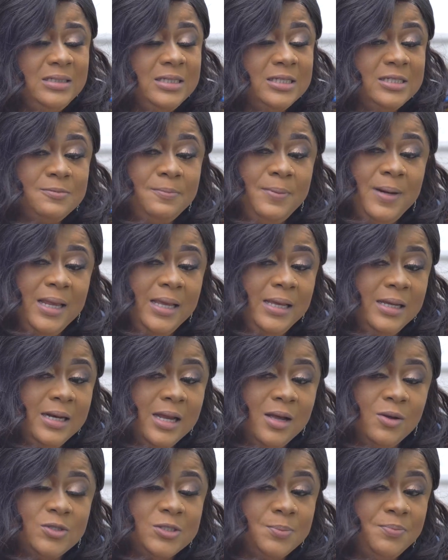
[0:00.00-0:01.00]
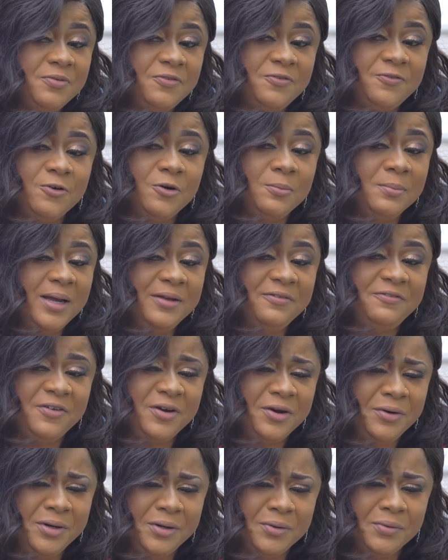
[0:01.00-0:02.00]
It is playing out before my
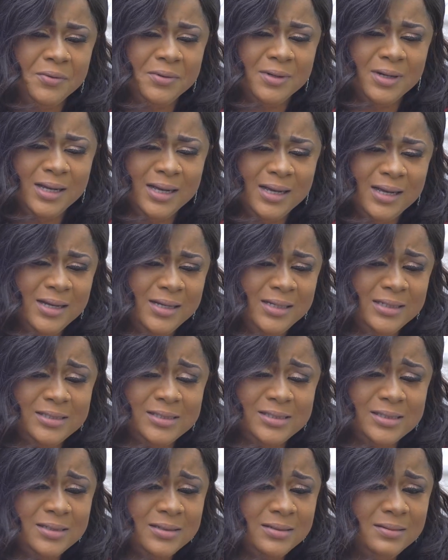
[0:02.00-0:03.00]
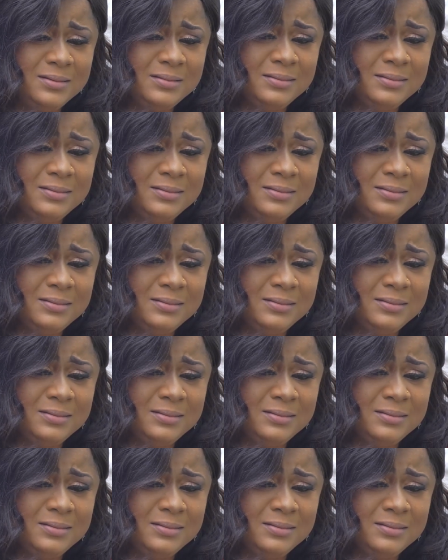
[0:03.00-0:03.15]
very own eyes.